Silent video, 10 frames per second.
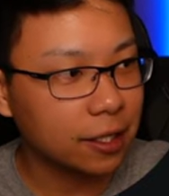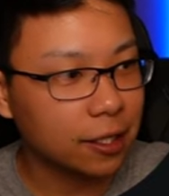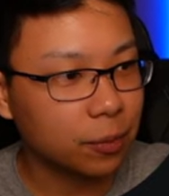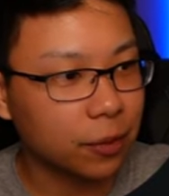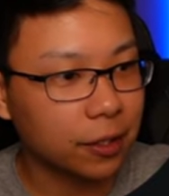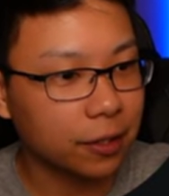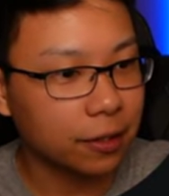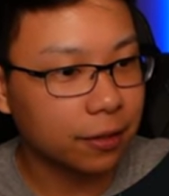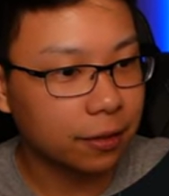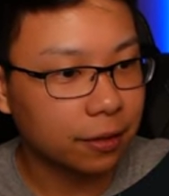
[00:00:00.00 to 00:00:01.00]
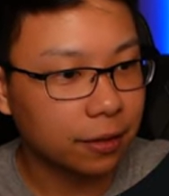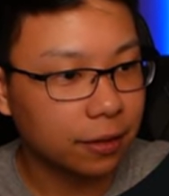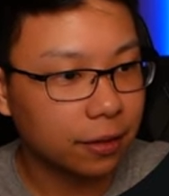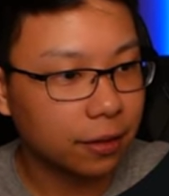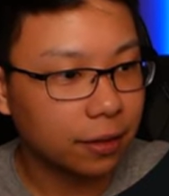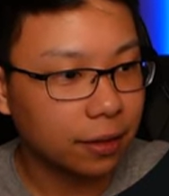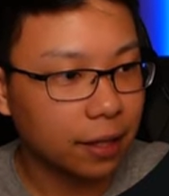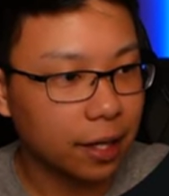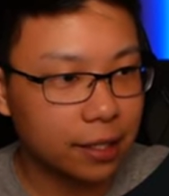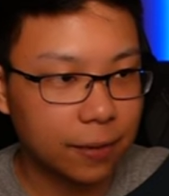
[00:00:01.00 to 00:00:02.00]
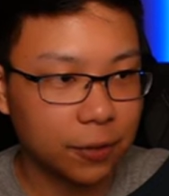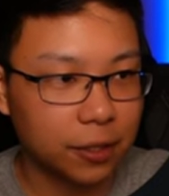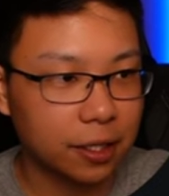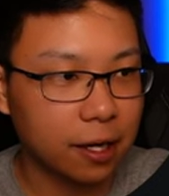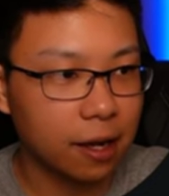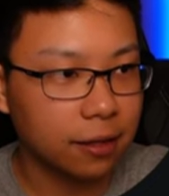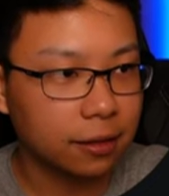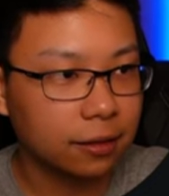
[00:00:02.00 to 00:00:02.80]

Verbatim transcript: is pretty good, except for this cock.